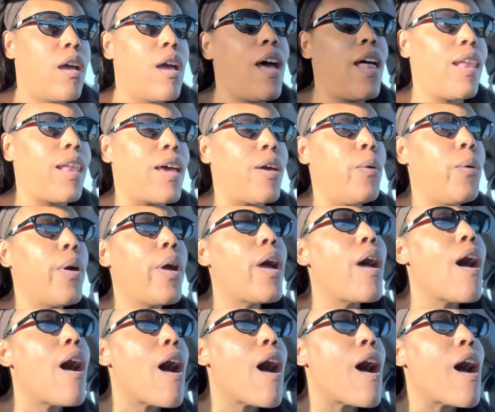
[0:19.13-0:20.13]
Hello.
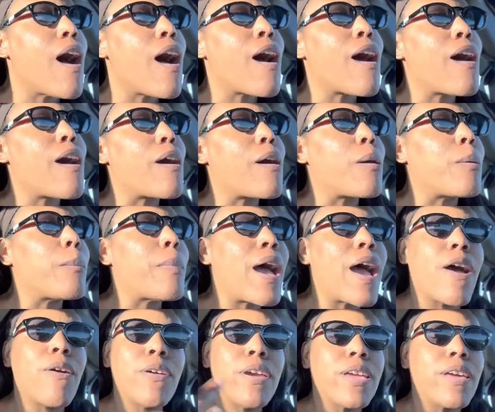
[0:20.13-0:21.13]

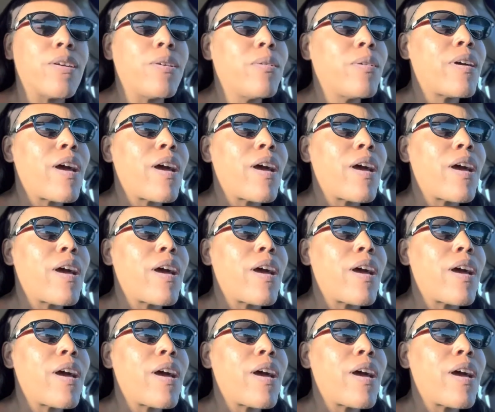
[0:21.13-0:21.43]
How are you?